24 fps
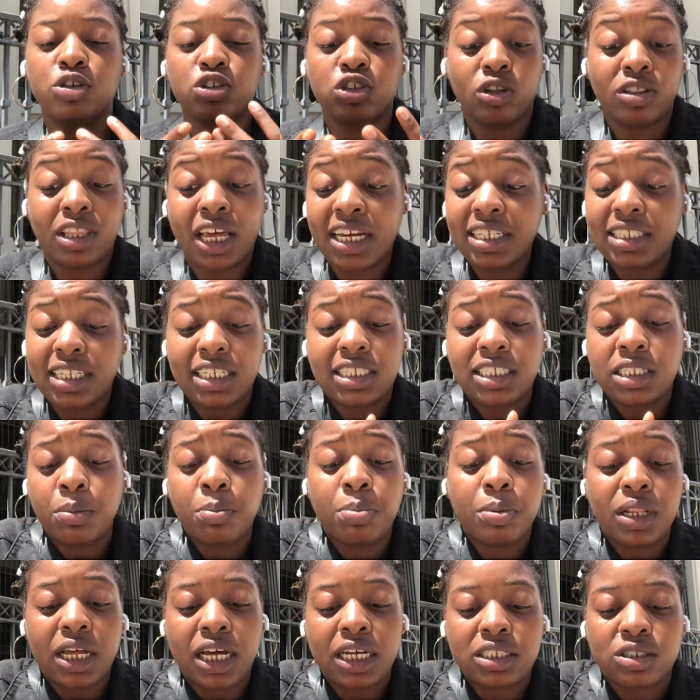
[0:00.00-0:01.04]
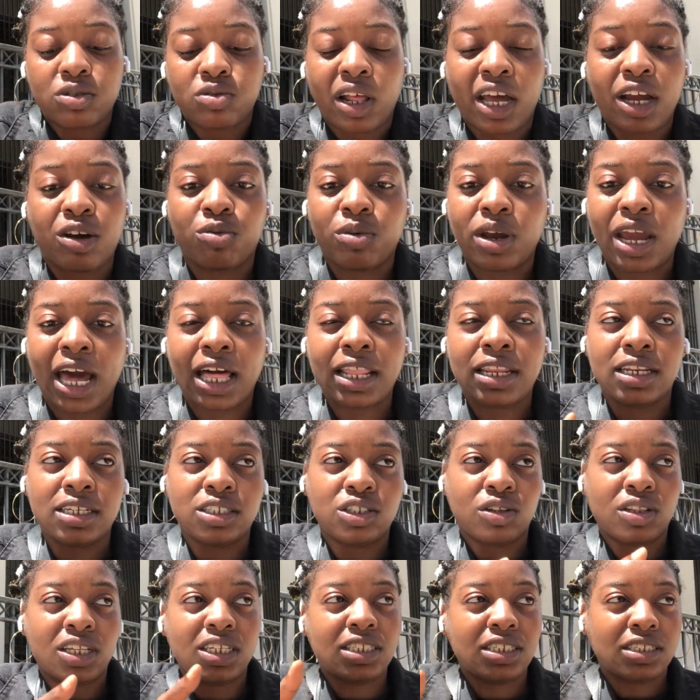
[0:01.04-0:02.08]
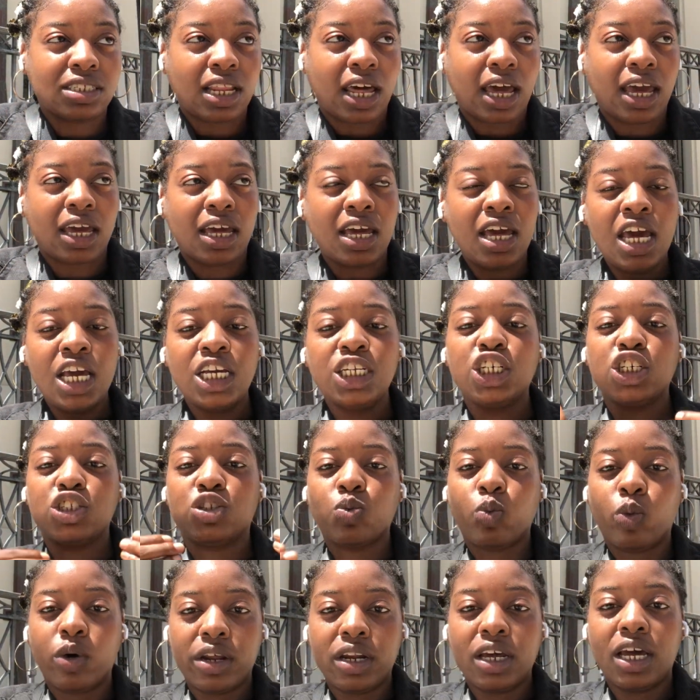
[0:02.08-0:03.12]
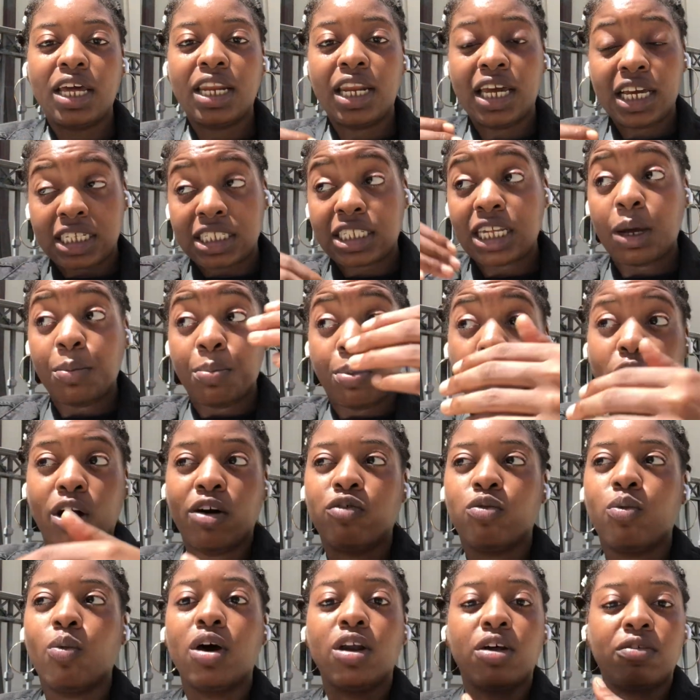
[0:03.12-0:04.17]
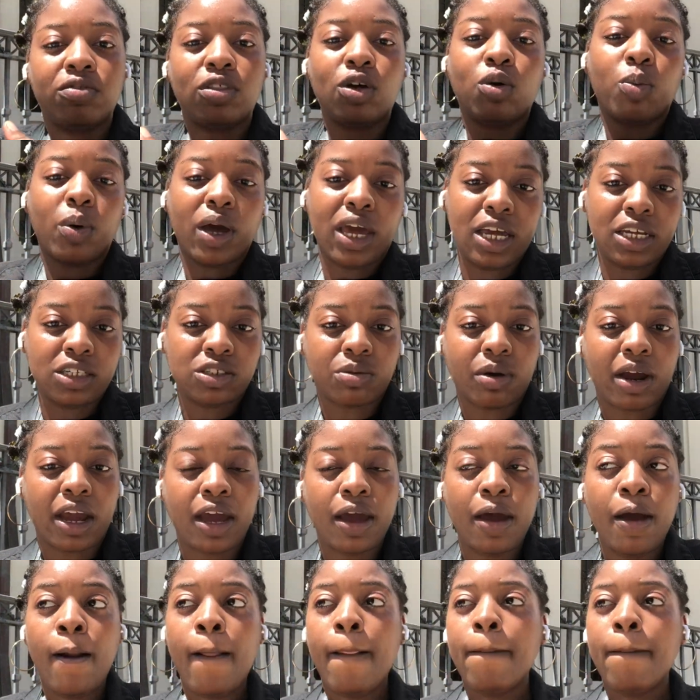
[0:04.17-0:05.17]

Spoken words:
So that's as simple as like reality. So this is like just an example of one of the ways, right?